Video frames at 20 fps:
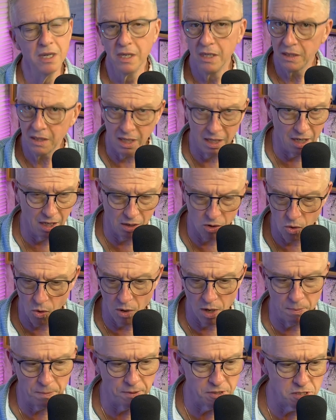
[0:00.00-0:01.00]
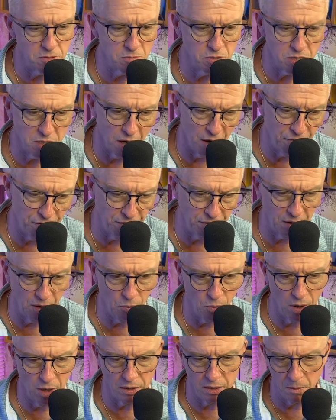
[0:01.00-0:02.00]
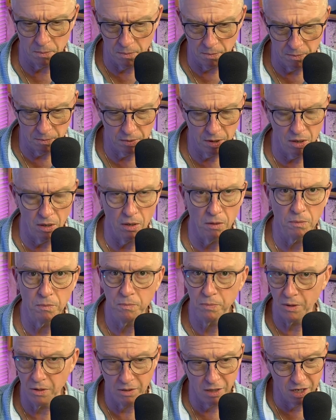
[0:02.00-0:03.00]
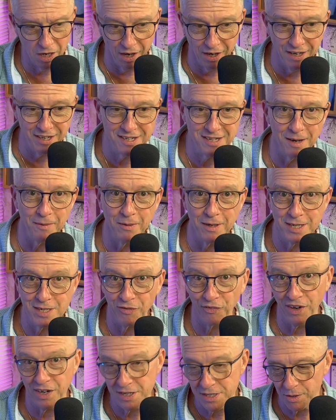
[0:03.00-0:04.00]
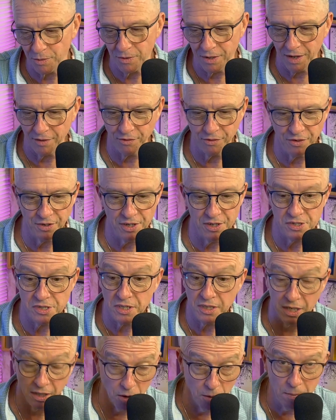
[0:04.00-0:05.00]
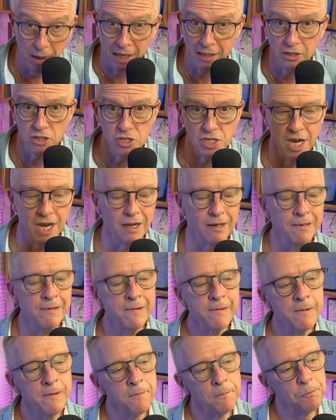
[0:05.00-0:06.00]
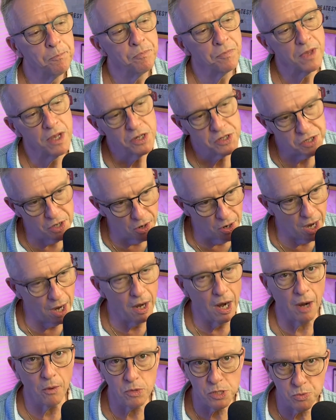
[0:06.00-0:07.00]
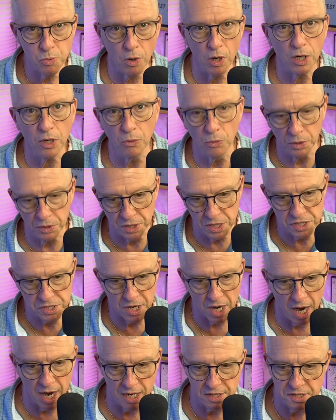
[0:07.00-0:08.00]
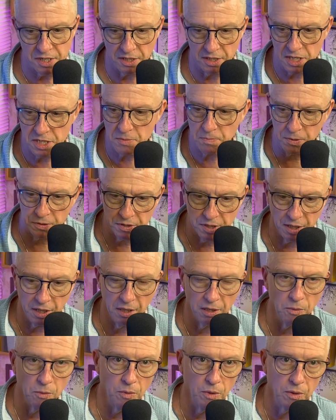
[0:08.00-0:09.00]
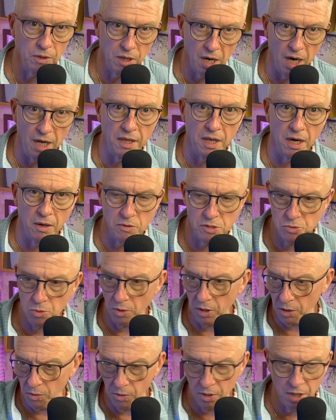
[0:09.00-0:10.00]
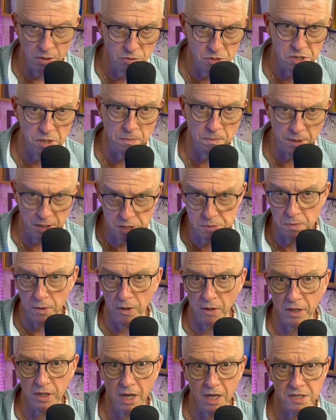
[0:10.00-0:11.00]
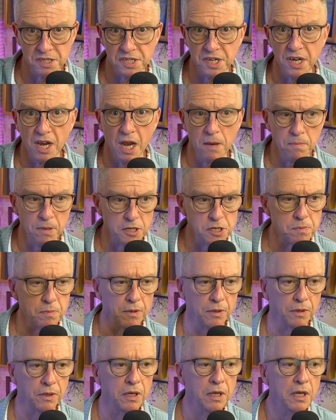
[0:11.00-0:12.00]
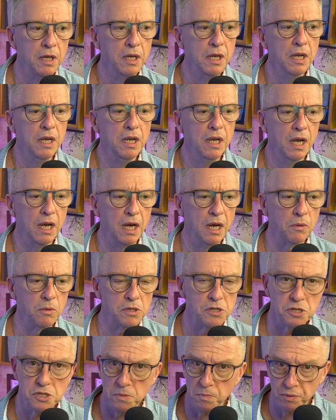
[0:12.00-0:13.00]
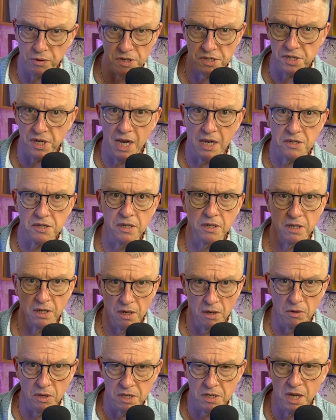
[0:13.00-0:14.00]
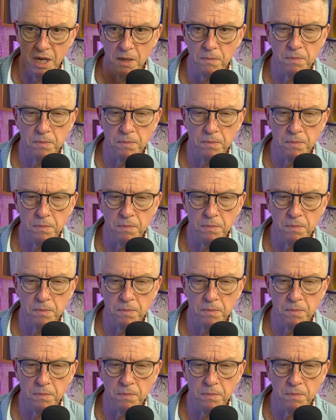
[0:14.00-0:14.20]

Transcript: they get caught up in some stuff and they wind up, you know, putting a gun in somebody's face or whatever it is, and they go back to jail. So I, I was working with these guys, and this particular one, guy that I was working with, he was in Pittsburgh, SCI Pittsburgh. Uh, which is a prison house, you know, in, in